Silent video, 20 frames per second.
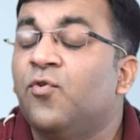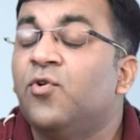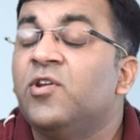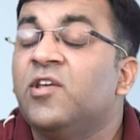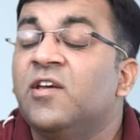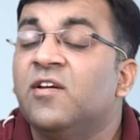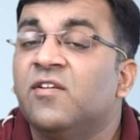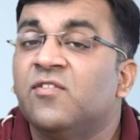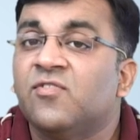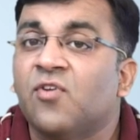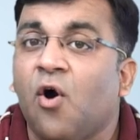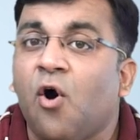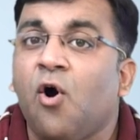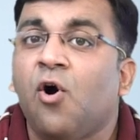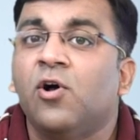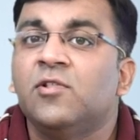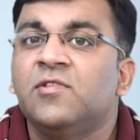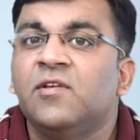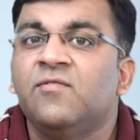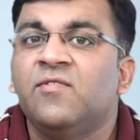4 years,
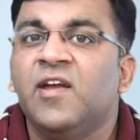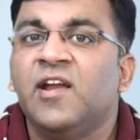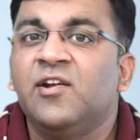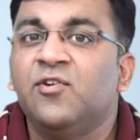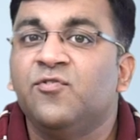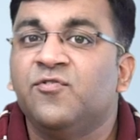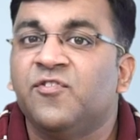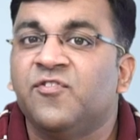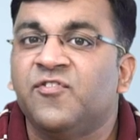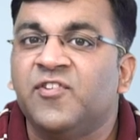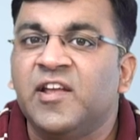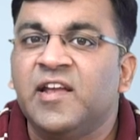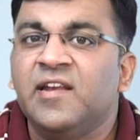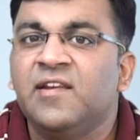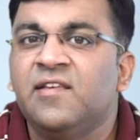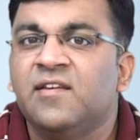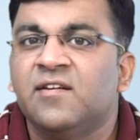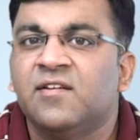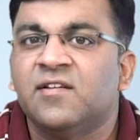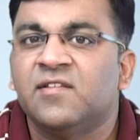all the way to
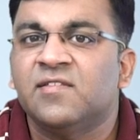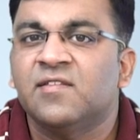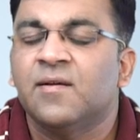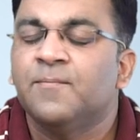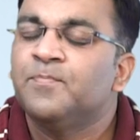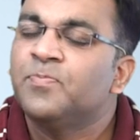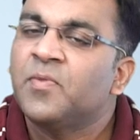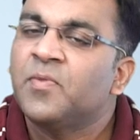15 years.